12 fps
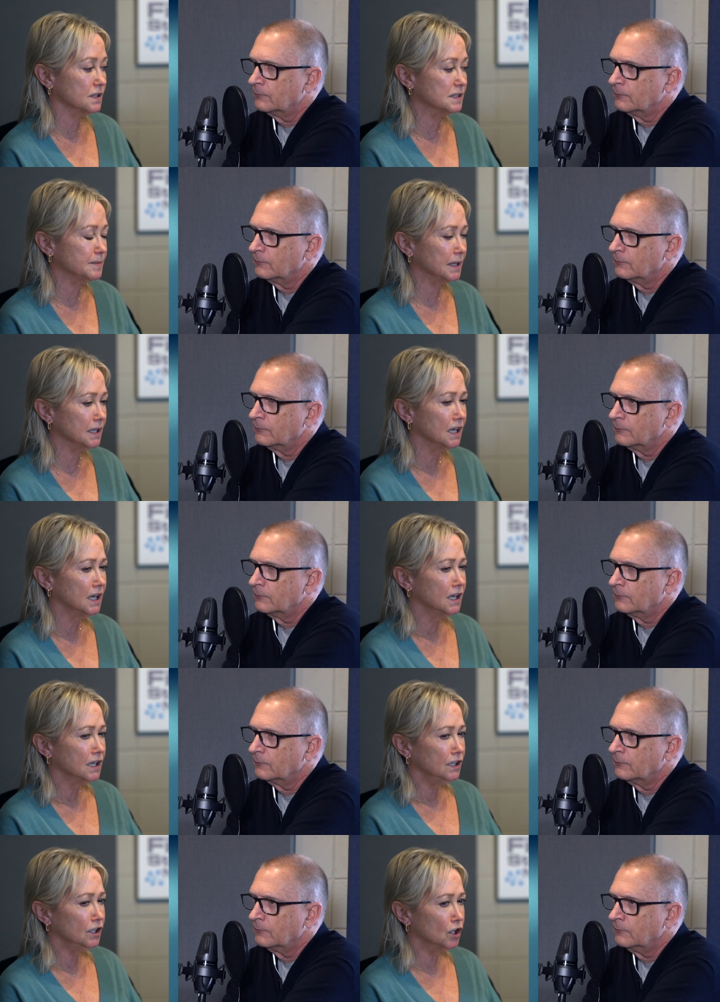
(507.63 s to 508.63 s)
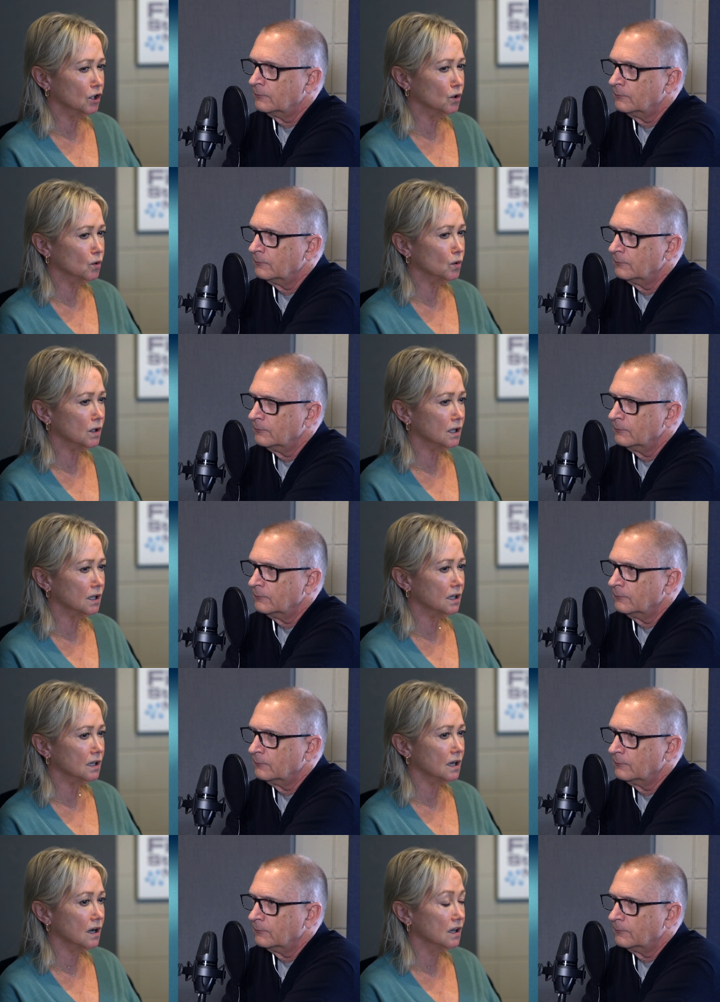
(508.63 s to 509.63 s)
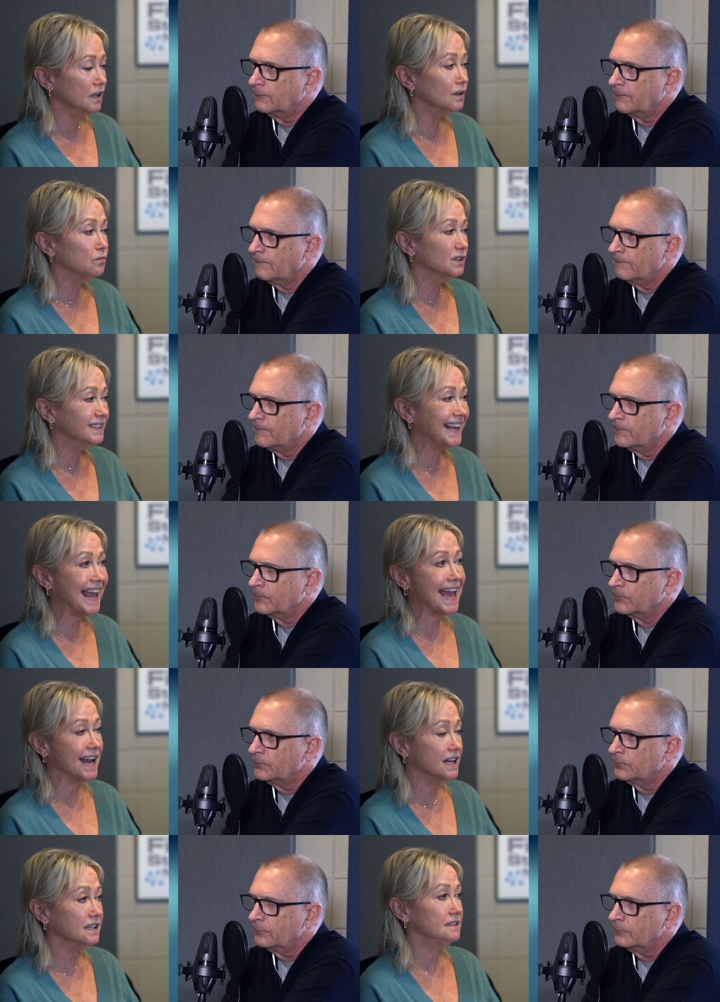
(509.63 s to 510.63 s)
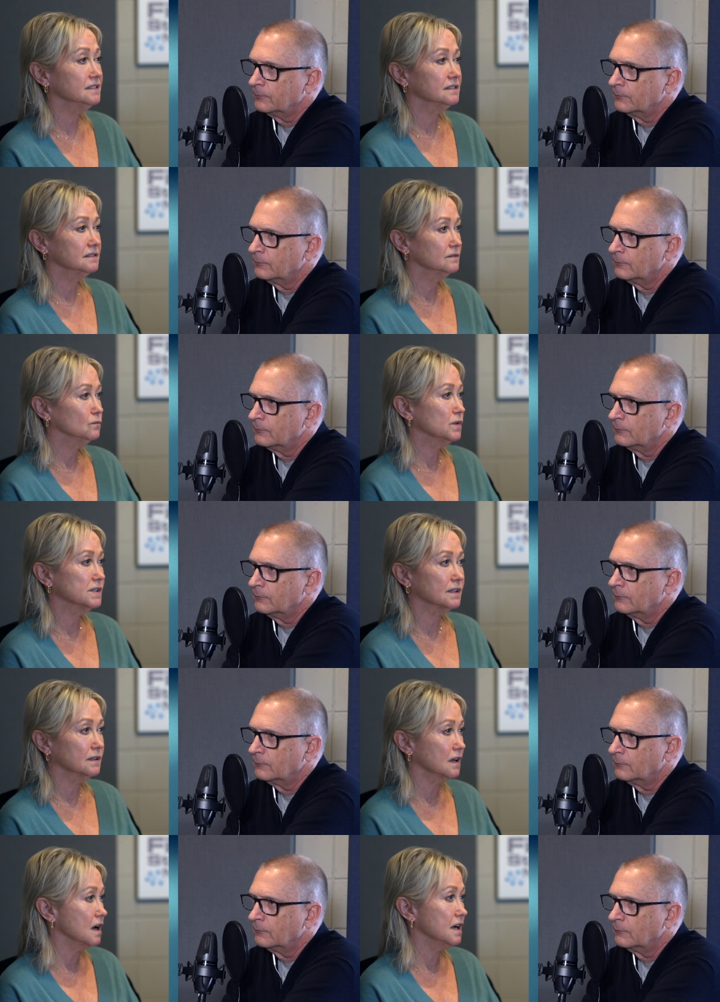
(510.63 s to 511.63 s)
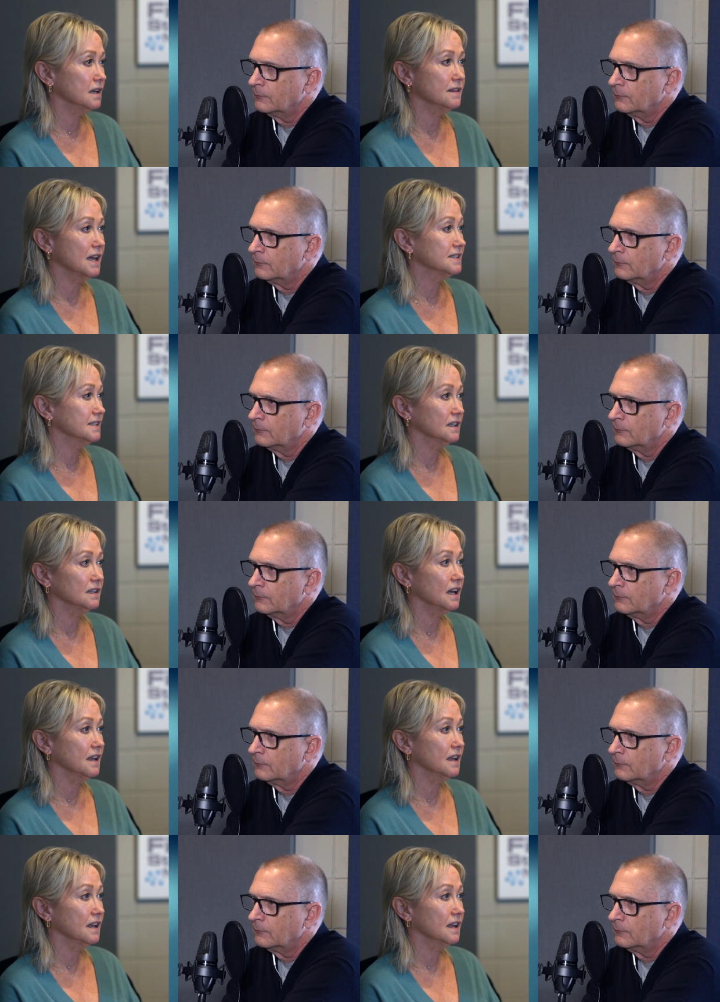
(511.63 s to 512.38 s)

Speaker 1: husband, you know, all I really had was God. That's it.